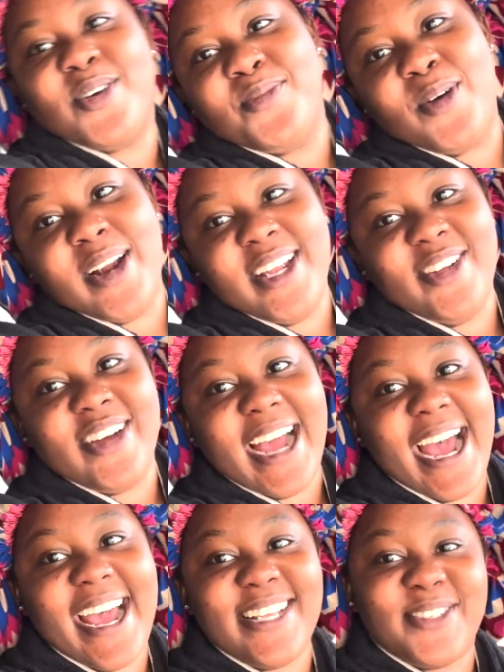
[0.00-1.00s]
morning you
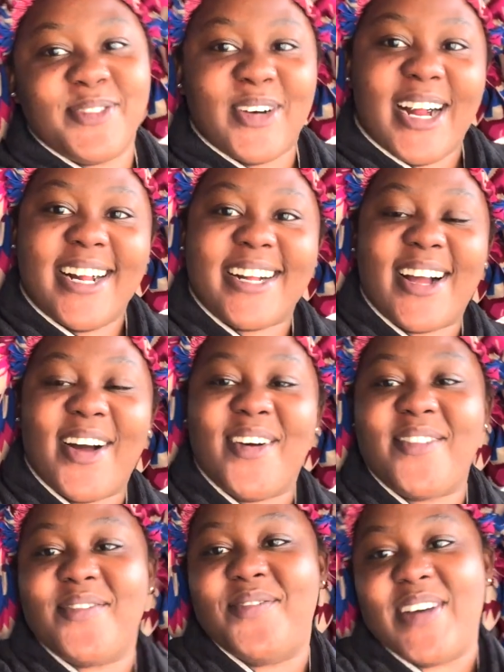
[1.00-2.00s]
guys,
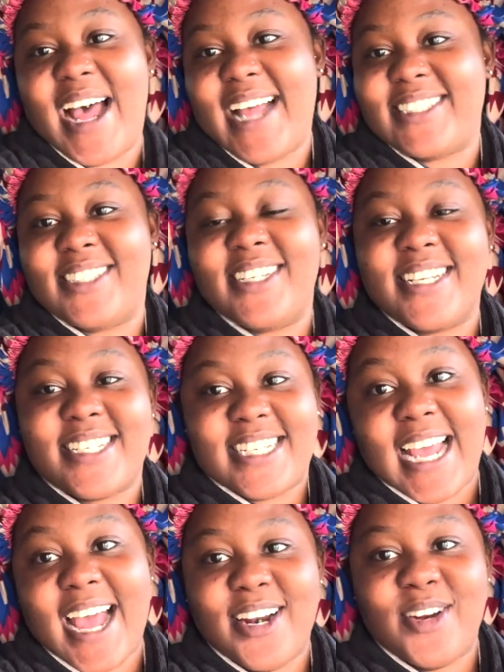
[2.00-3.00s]
welcome back to the
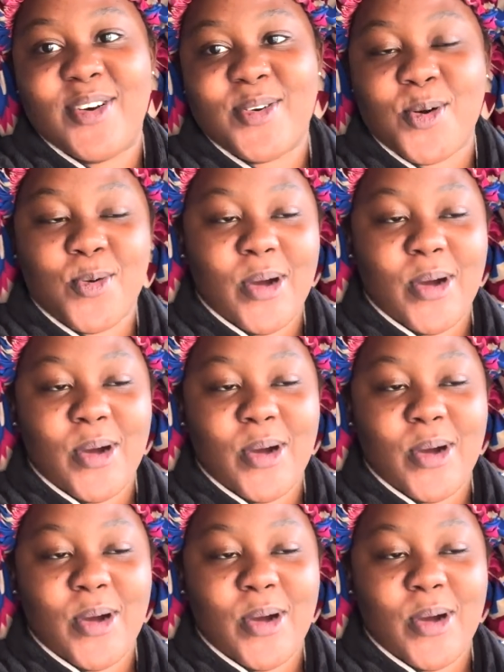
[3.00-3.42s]
channel. So